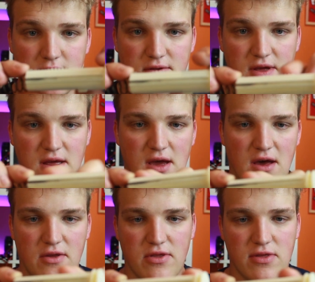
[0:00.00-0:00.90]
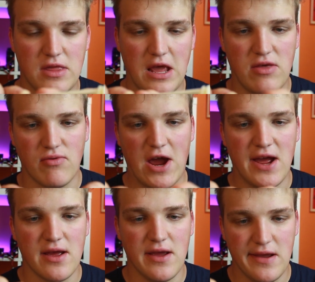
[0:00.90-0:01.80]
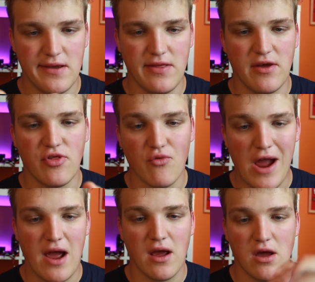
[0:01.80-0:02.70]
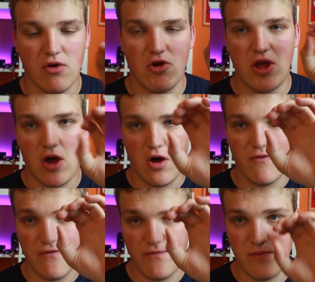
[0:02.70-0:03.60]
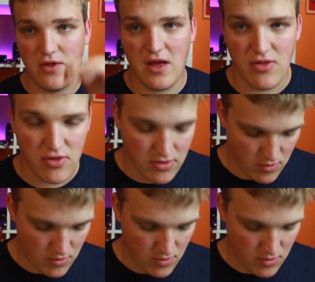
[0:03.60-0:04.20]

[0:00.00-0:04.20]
the the rack are only half teeth